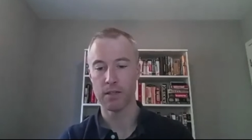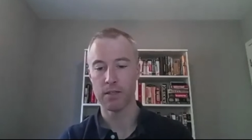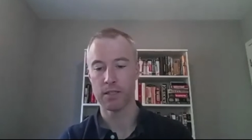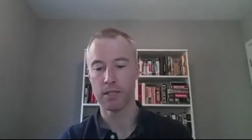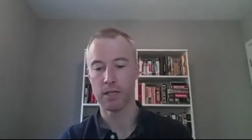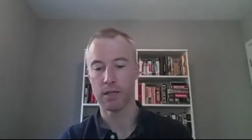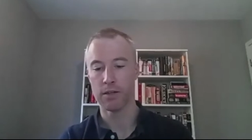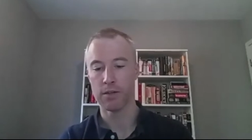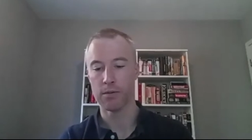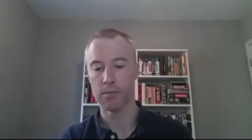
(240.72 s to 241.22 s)
then to
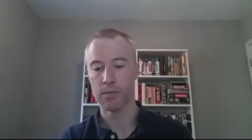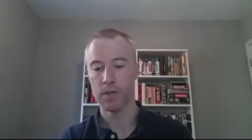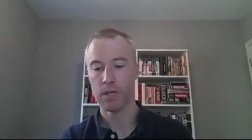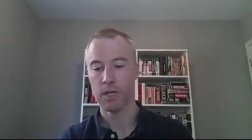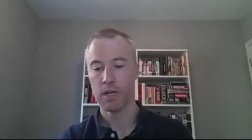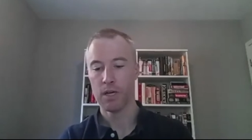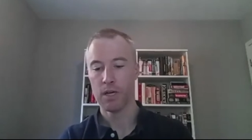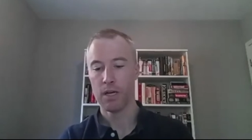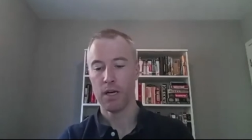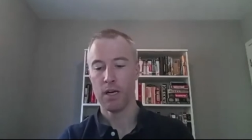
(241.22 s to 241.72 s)
sell them.
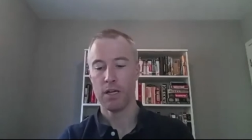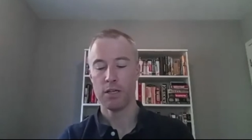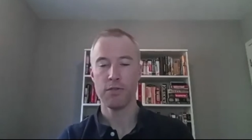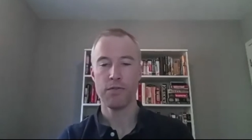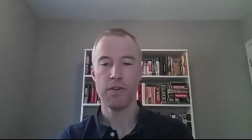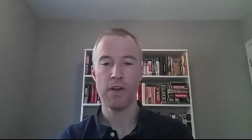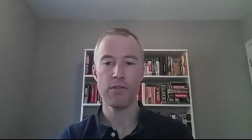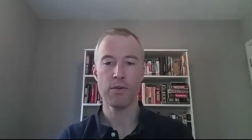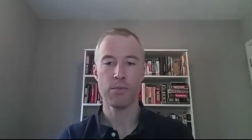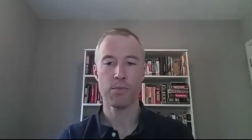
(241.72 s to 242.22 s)
So if
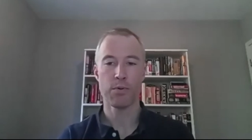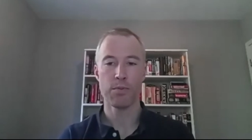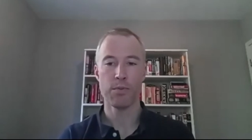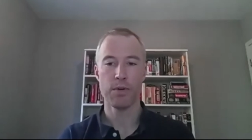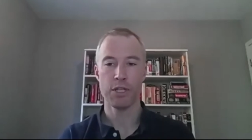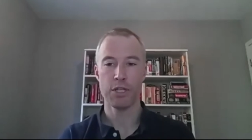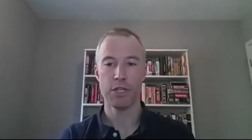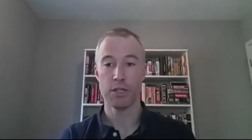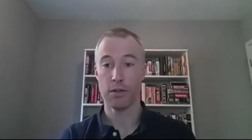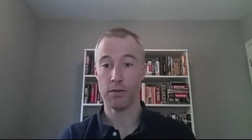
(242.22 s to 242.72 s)
you have the
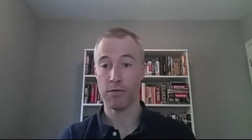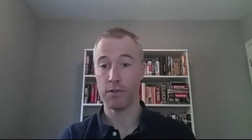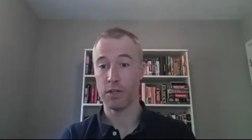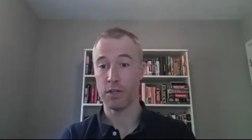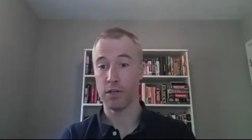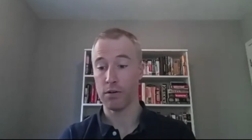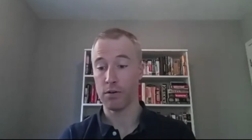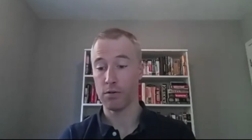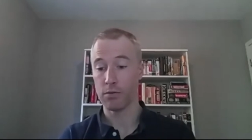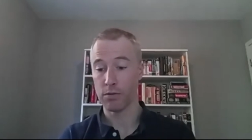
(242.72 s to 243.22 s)
permission of
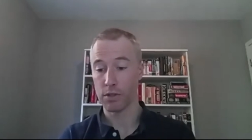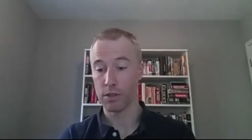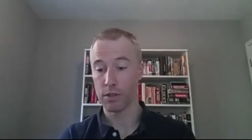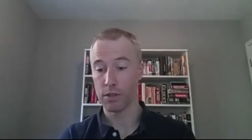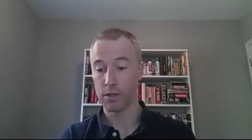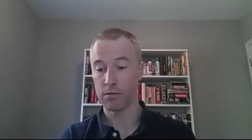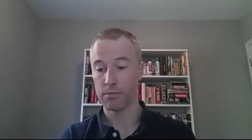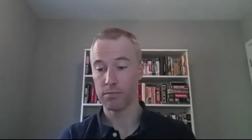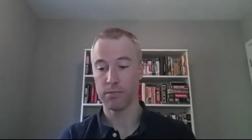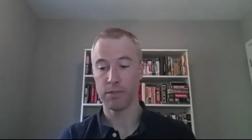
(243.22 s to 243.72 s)
the
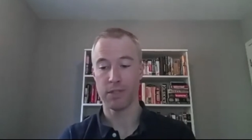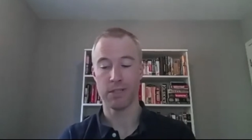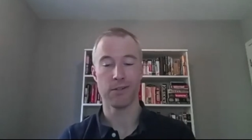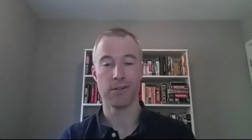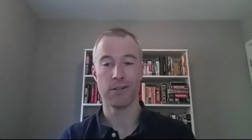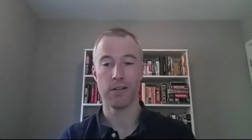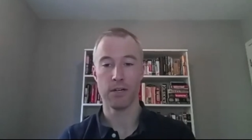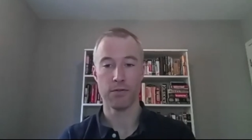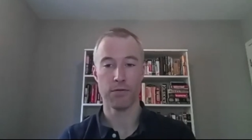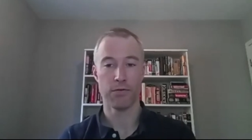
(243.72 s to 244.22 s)
owner, then you're
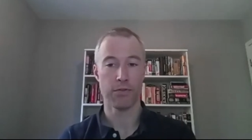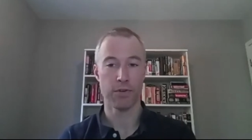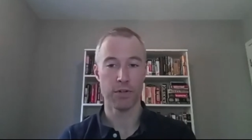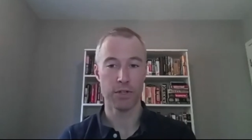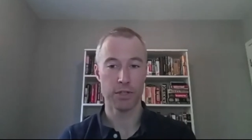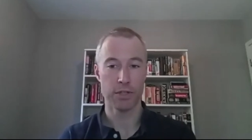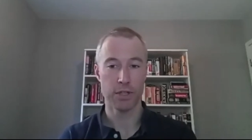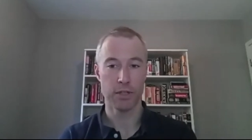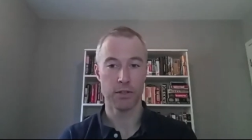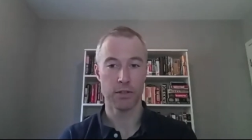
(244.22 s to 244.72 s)
not
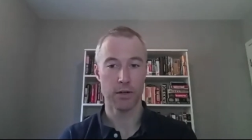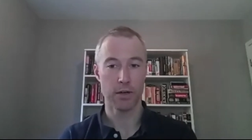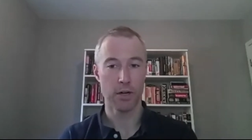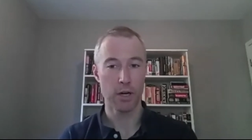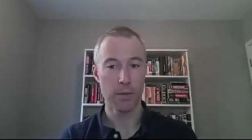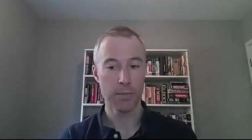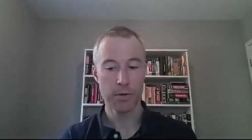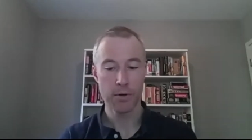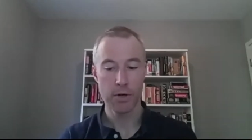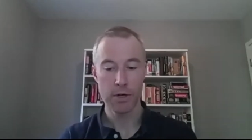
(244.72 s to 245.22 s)
infringing their
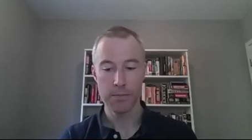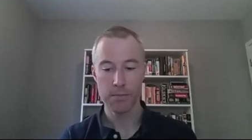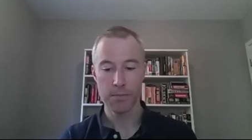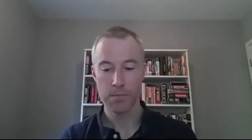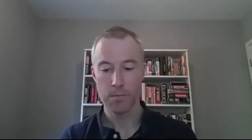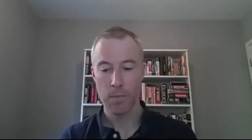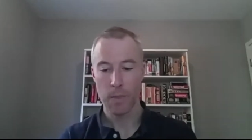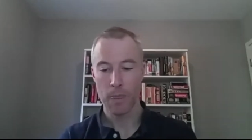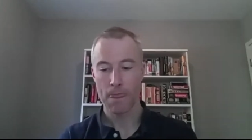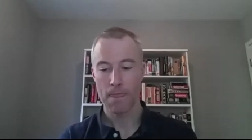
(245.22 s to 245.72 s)
copyright.
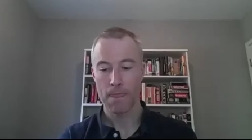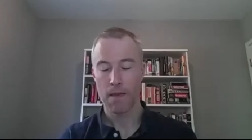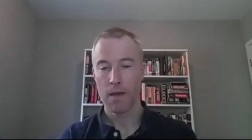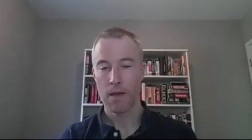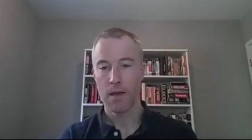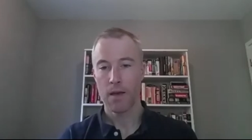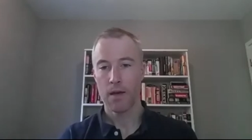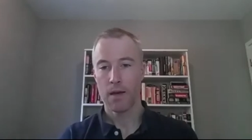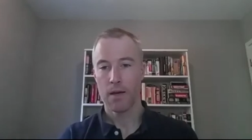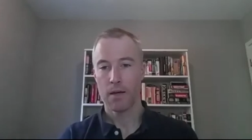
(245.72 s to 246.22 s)

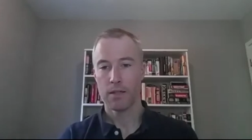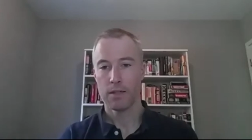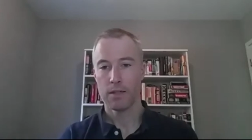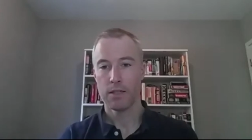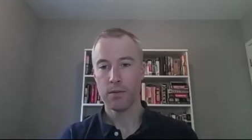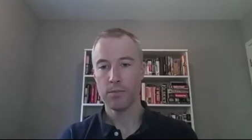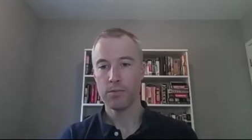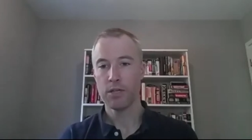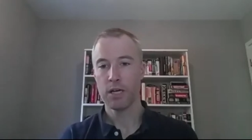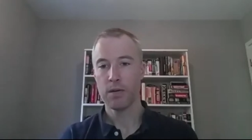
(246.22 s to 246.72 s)

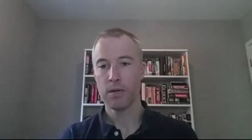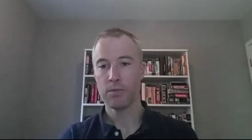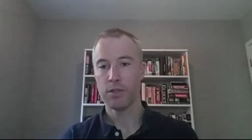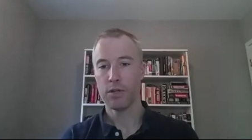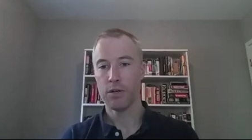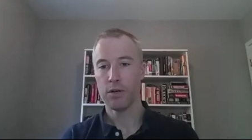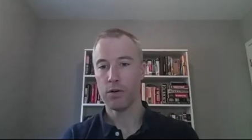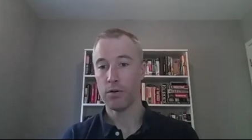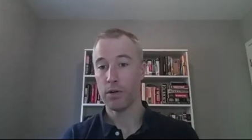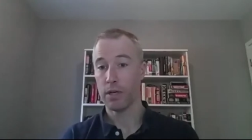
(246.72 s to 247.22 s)
Sometimes,
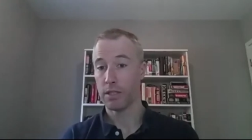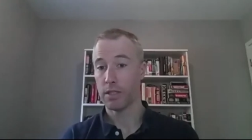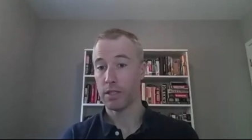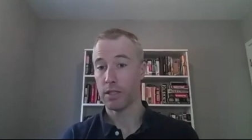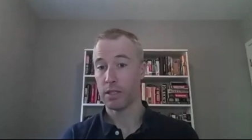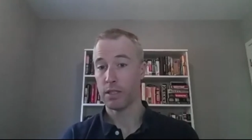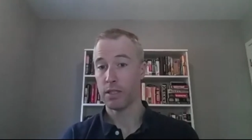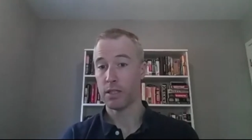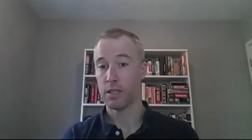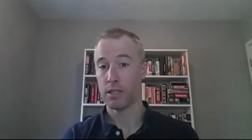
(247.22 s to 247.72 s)
though, it's
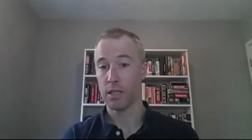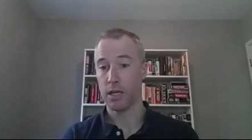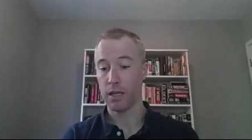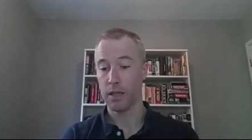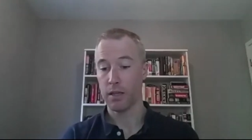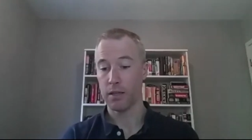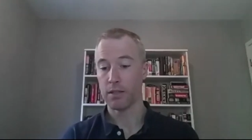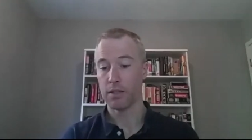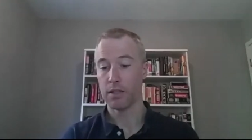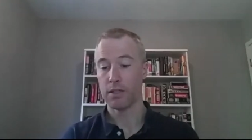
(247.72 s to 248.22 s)

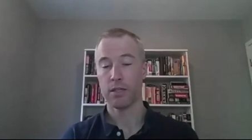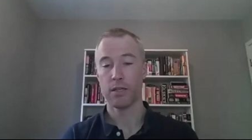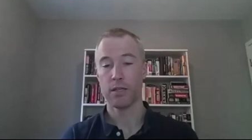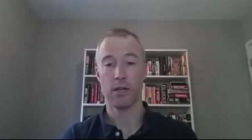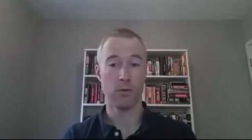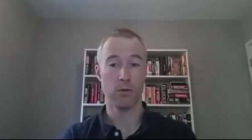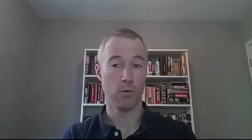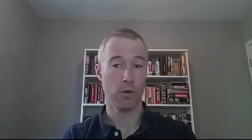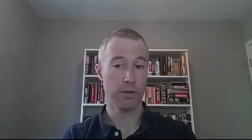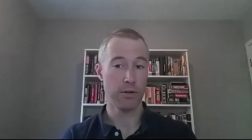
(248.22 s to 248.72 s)
silent
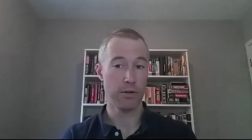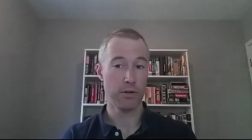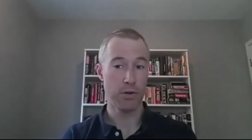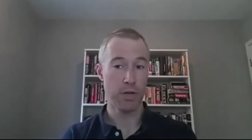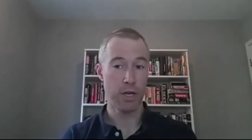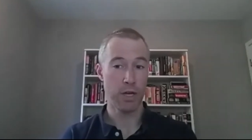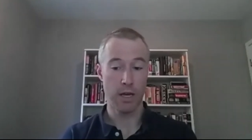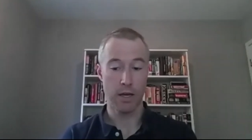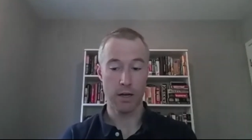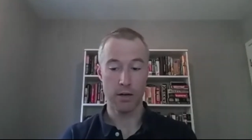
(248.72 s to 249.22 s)
on whether you
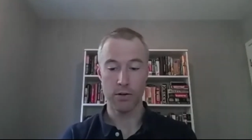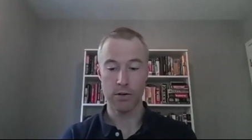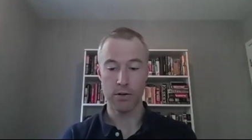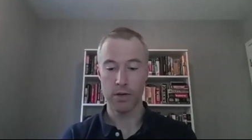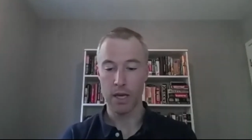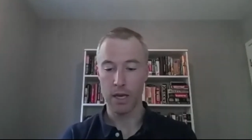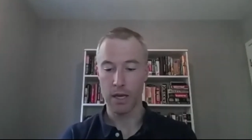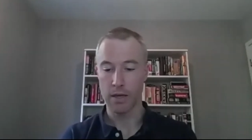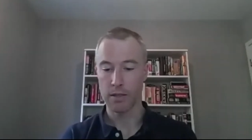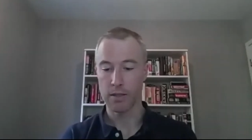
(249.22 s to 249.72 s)
can or you
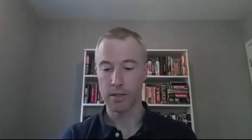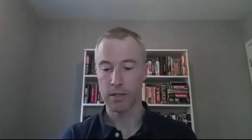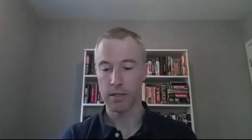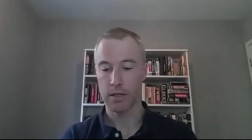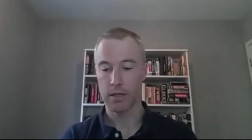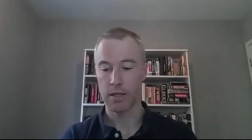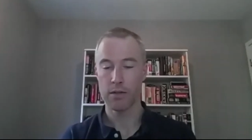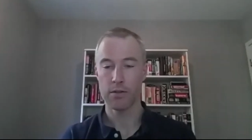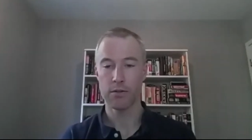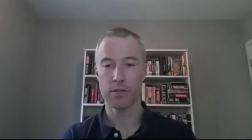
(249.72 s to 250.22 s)
can't.
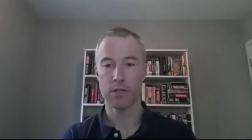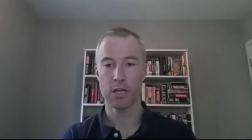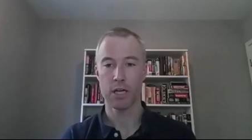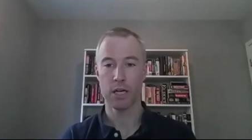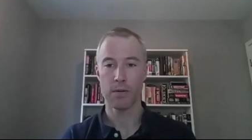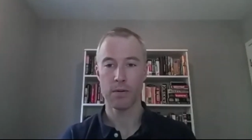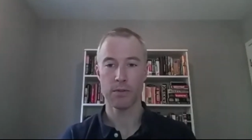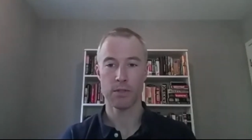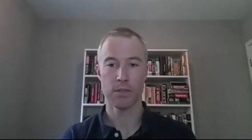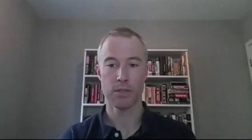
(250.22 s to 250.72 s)
And other
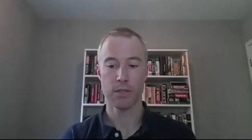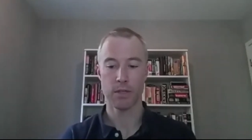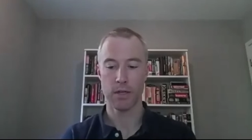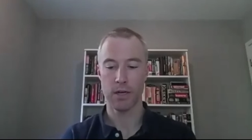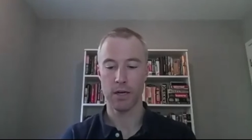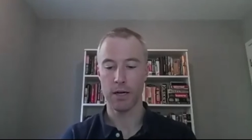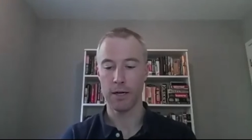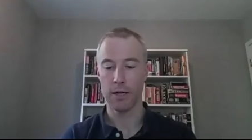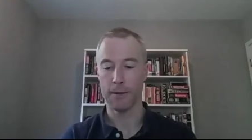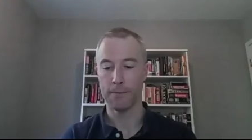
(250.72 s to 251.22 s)
times,
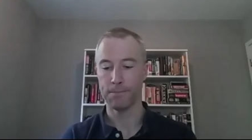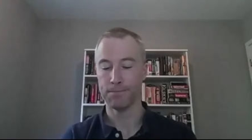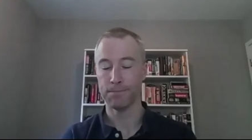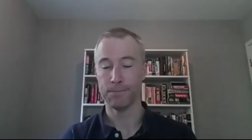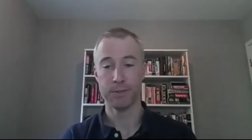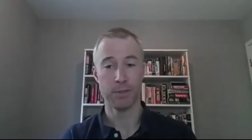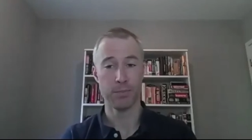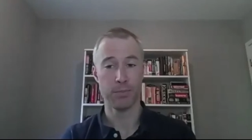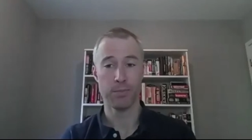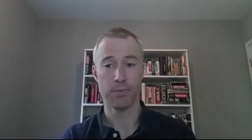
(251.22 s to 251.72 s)

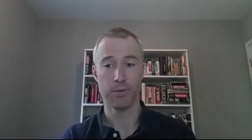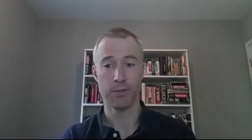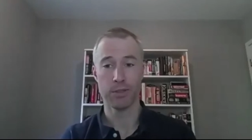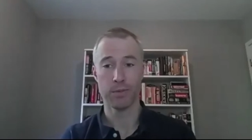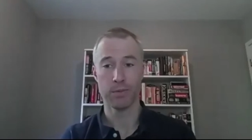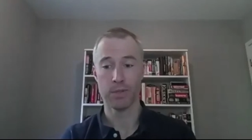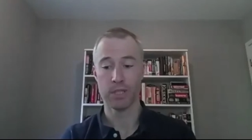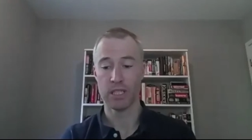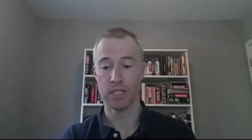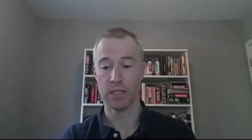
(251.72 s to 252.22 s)
some people
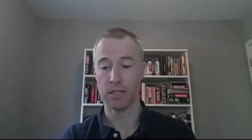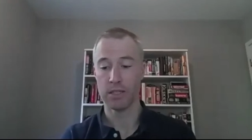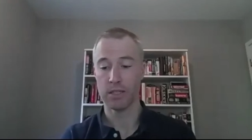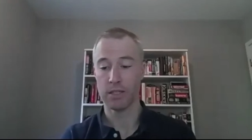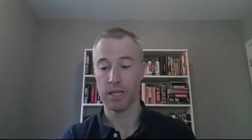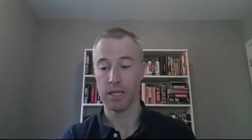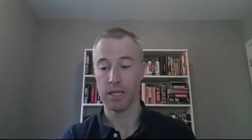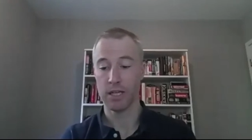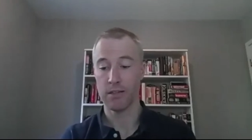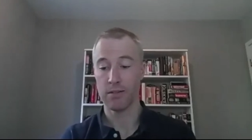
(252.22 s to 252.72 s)
explicitly
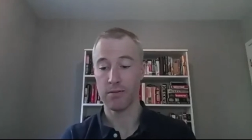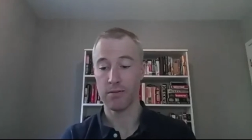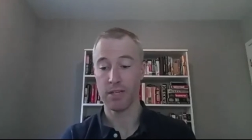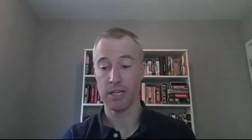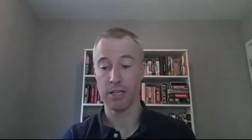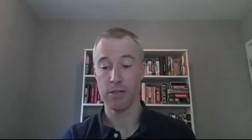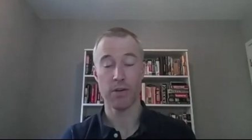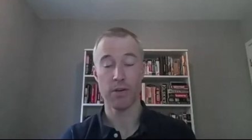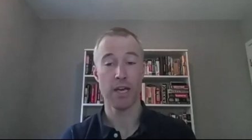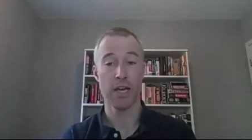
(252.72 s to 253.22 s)
say
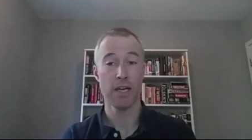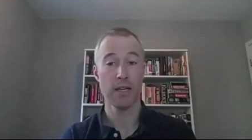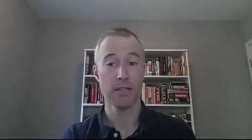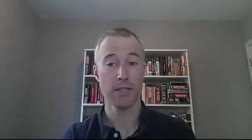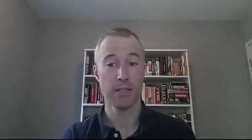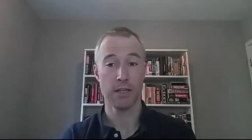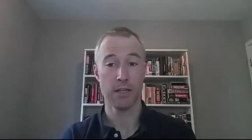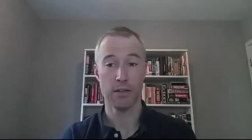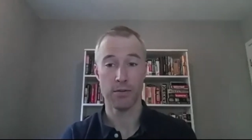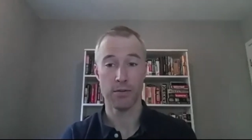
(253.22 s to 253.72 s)
that you can't
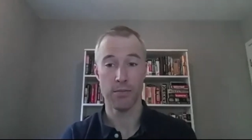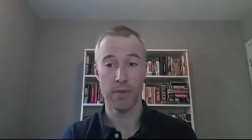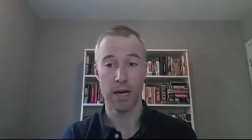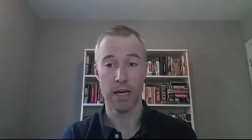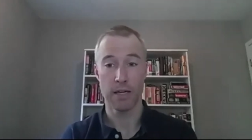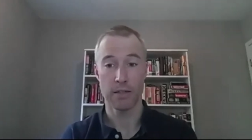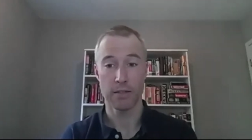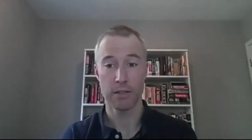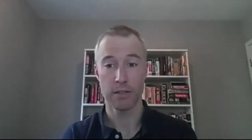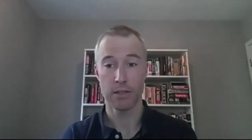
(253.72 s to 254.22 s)
sell the
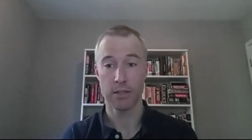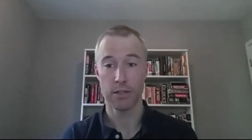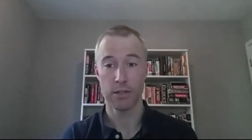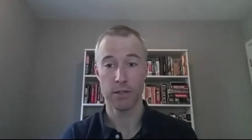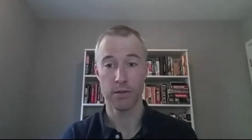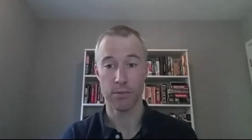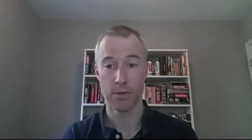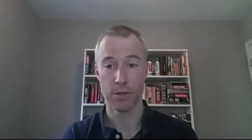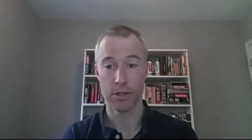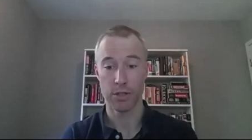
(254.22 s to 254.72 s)
masks
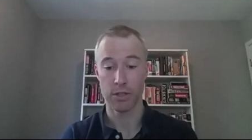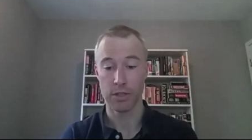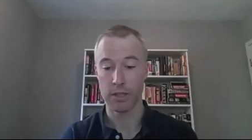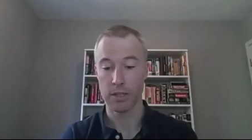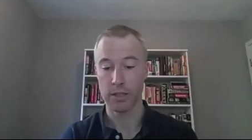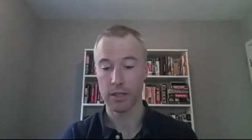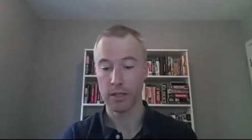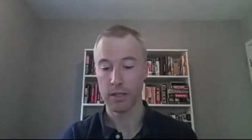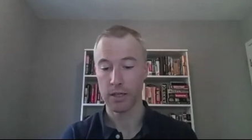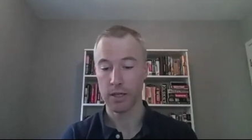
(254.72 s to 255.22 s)

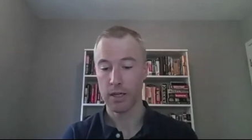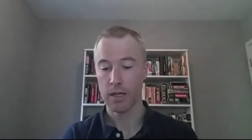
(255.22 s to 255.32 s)
commercially.